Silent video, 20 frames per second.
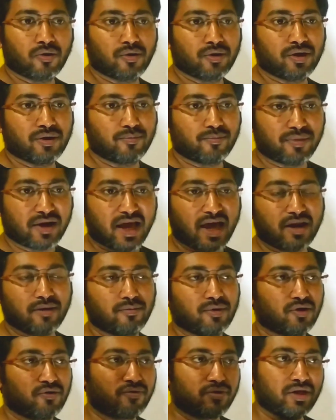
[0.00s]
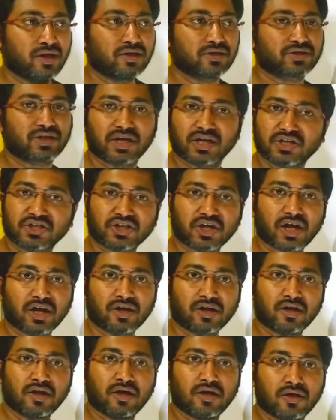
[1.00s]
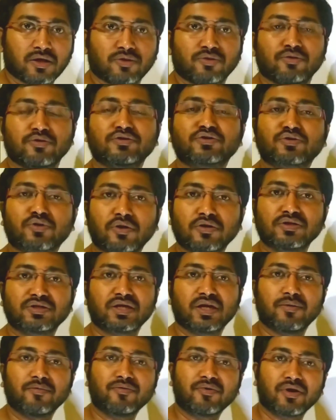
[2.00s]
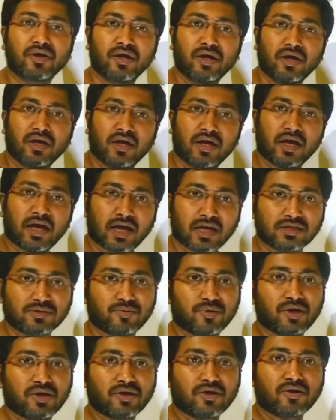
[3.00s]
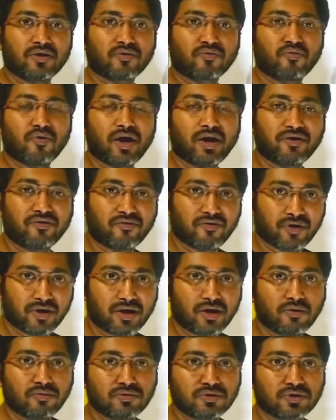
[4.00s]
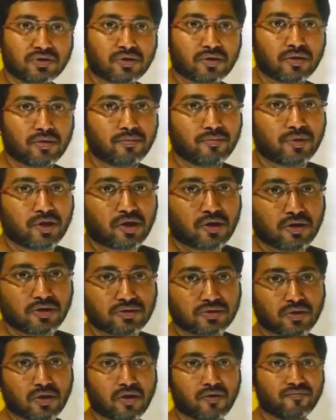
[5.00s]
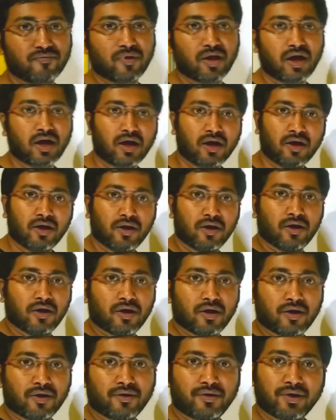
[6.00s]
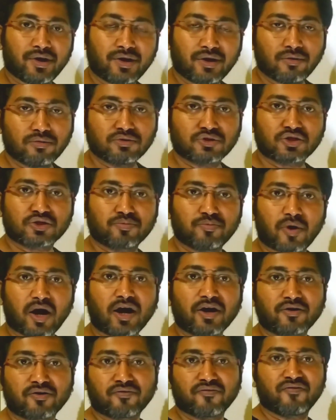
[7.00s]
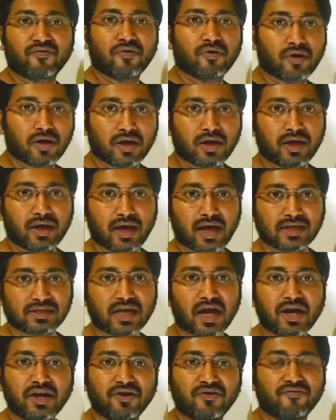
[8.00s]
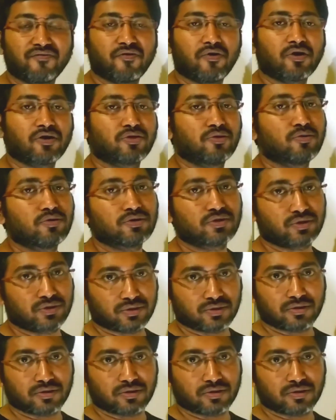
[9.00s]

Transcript: in plan view, in section, those concepts has been quite reduced because of the reduced part assigned for those